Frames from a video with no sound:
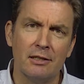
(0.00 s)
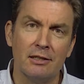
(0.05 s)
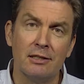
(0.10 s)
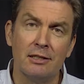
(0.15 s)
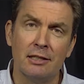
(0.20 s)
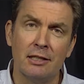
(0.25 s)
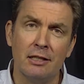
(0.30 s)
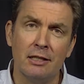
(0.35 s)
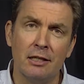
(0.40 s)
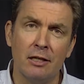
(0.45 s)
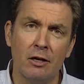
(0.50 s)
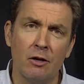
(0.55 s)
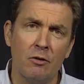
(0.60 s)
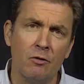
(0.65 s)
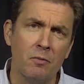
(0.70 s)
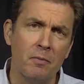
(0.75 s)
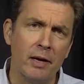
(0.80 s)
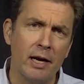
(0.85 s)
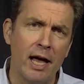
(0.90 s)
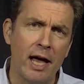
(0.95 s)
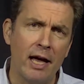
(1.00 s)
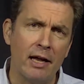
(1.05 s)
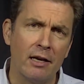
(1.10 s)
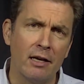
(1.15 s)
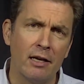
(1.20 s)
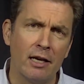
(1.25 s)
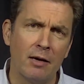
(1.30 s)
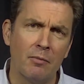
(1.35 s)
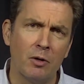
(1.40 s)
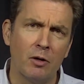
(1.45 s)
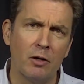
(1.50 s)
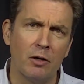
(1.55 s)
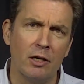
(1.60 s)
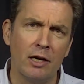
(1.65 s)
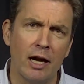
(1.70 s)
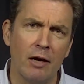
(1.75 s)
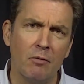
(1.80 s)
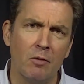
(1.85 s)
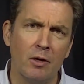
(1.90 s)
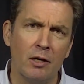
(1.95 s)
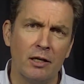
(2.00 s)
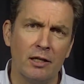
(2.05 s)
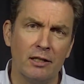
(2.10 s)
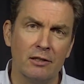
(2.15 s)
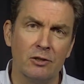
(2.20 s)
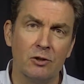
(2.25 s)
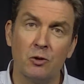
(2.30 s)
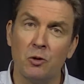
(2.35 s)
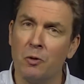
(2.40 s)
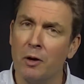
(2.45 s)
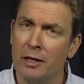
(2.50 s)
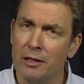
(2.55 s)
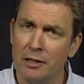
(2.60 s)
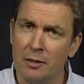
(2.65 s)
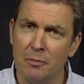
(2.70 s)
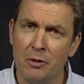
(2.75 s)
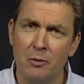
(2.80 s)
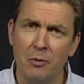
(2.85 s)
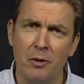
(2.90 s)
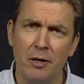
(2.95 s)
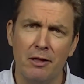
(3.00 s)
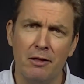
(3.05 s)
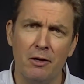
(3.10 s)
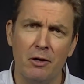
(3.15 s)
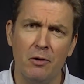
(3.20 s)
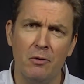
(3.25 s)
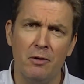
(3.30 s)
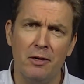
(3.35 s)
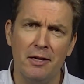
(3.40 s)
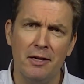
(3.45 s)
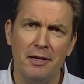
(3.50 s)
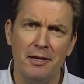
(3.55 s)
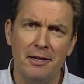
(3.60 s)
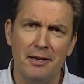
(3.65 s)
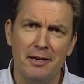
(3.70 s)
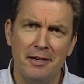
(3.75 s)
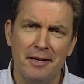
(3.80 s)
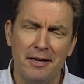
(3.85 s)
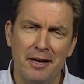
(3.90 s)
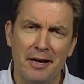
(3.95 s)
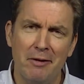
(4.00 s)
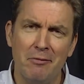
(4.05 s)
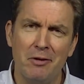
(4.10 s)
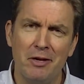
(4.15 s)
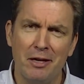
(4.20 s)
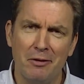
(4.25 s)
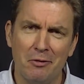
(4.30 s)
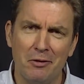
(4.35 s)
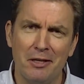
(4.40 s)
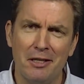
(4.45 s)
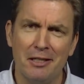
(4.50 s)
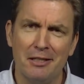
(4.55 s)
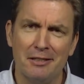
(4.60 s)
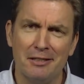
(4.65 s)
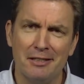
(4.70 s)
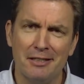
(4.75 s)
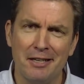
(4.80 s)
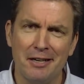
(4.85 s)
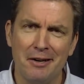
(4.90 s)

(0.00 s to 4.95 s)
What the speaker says: CEO of Manhattan Neighborhood Network. It's great to be with you, even if it is